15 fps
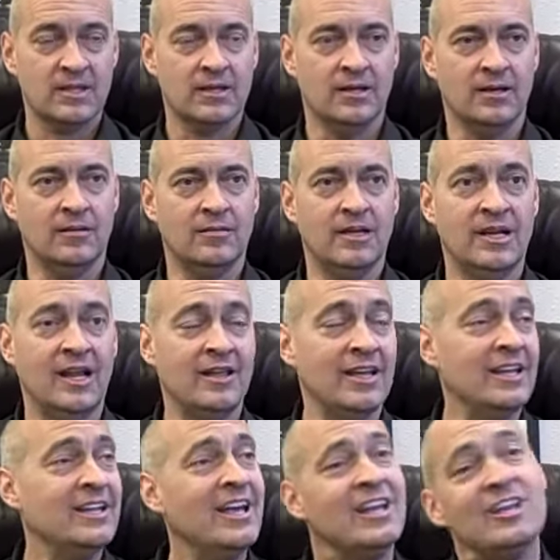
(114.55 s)

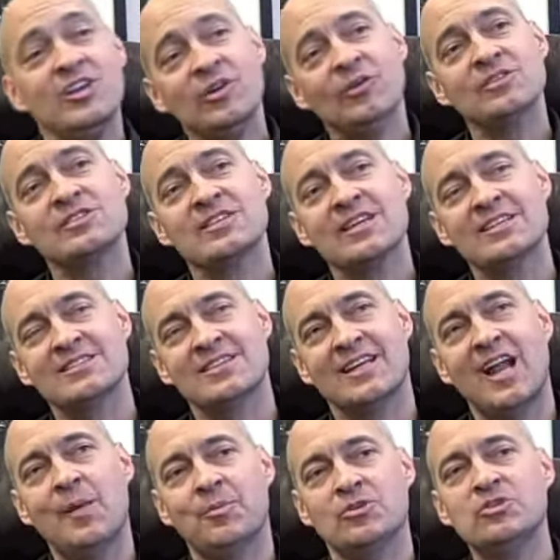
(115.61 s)
And here's as
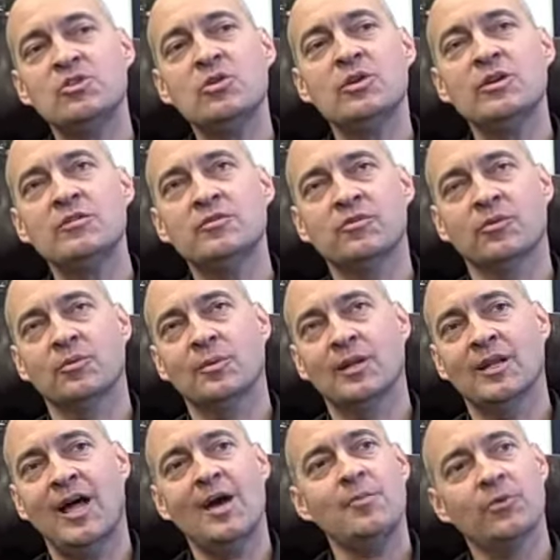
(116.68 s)
an opportunity from a
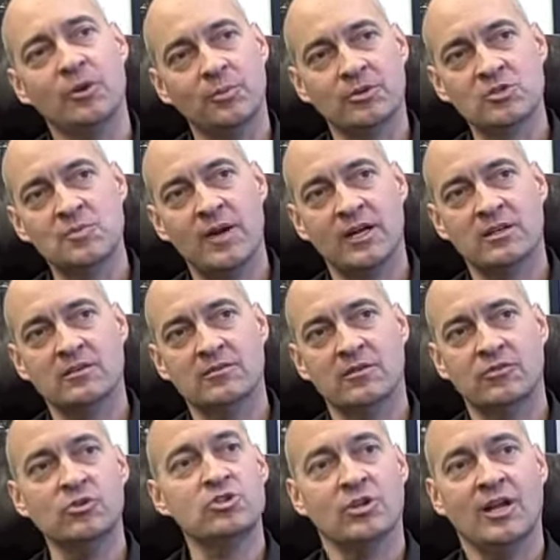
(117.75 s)
library perspective, a
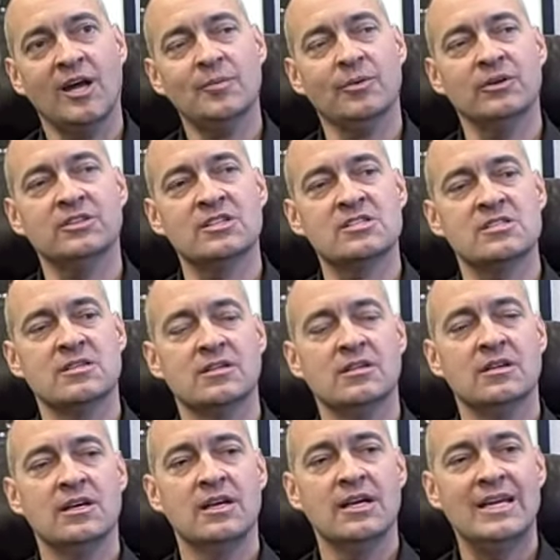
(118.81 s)
future libraries,
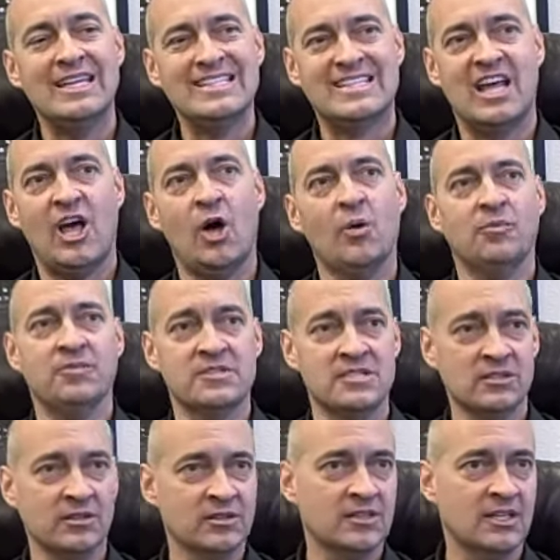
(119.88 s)
is to help
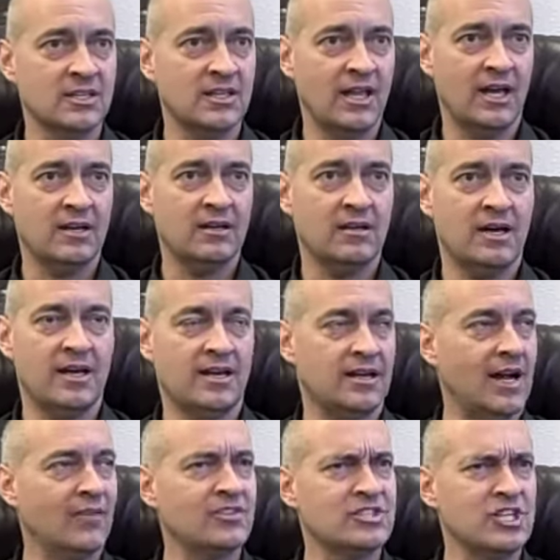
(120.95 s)
facilitate that. I had a
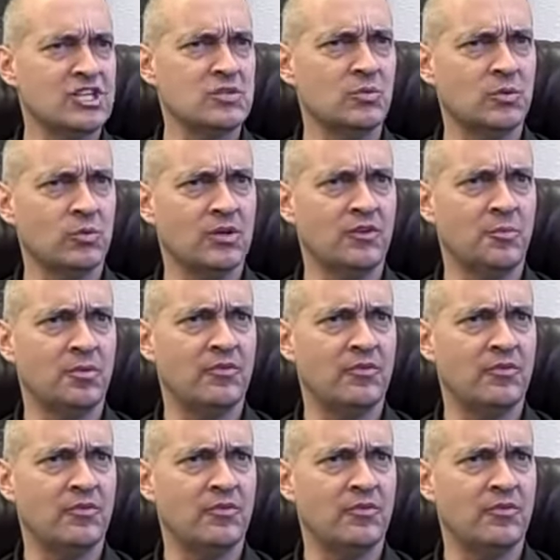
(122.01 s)
conversation with one of our